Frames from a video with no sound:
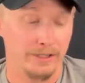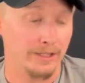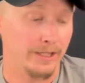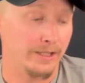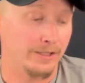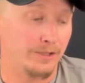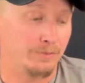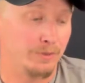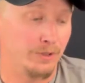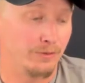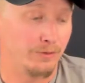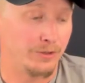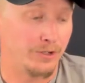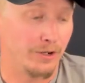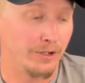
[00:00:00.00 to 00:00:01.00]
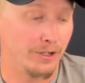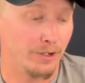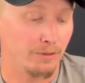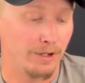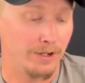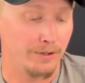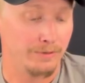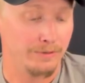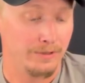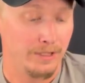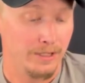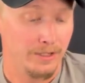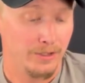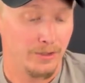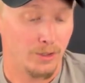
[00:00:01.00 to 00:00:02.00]
They got this beautiful target crown.
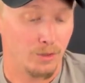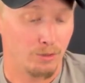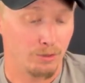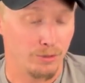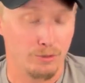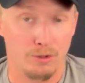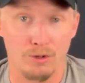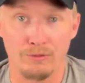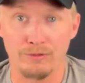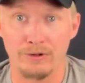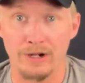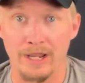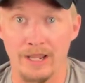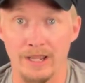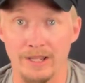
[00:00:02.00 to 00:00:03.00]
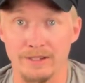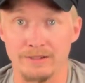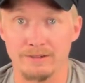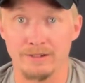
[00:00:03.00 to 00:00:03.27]
The crew over at